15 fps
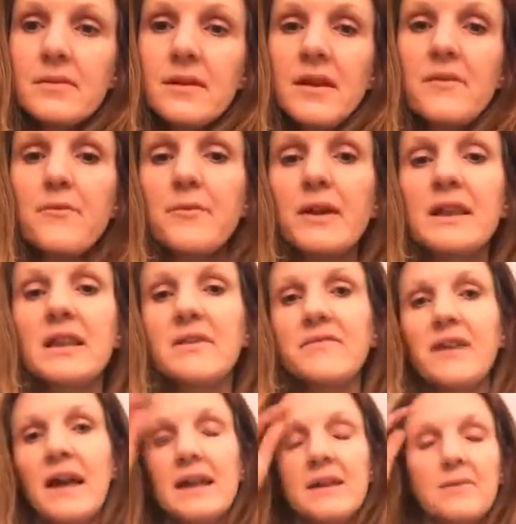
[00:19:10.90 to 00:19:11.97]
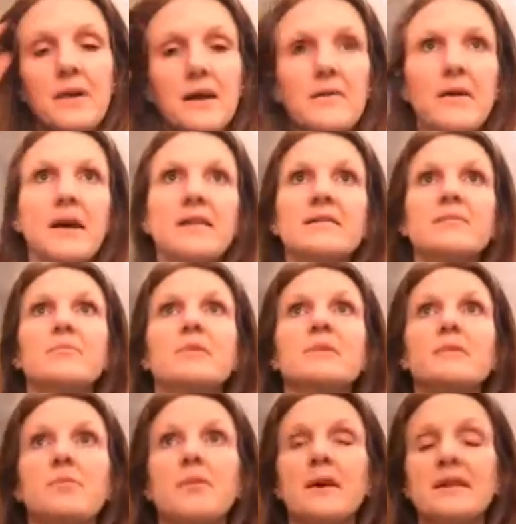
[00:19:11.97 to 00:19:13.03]
If we live anywhere else but
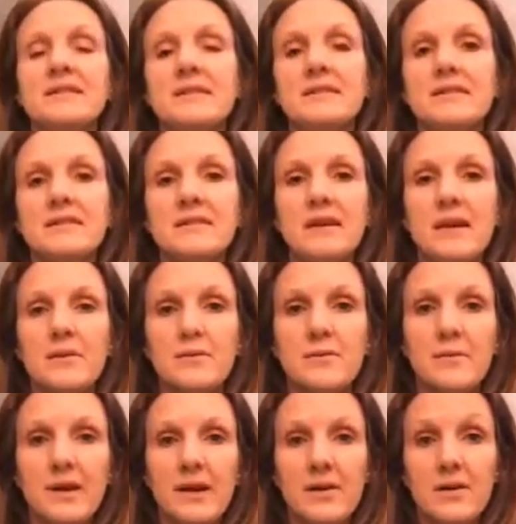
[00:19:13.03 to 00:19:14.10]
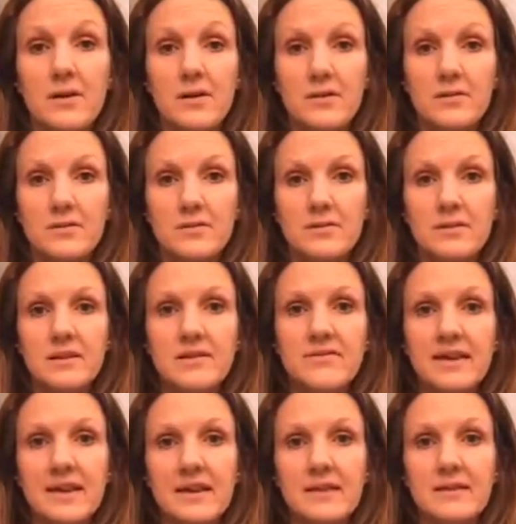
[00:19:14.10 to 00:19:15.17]
the present, then we are
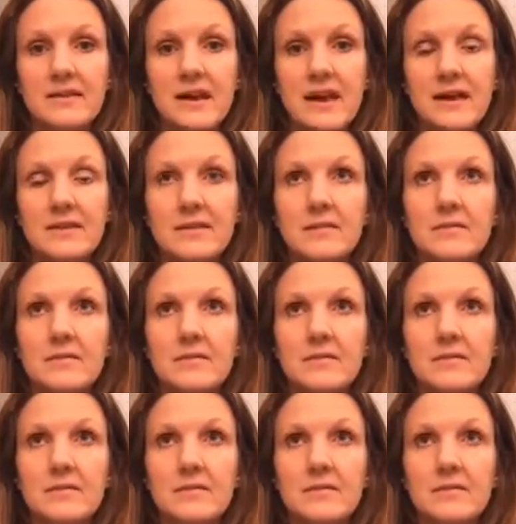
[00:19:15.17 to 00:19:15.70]
living dead.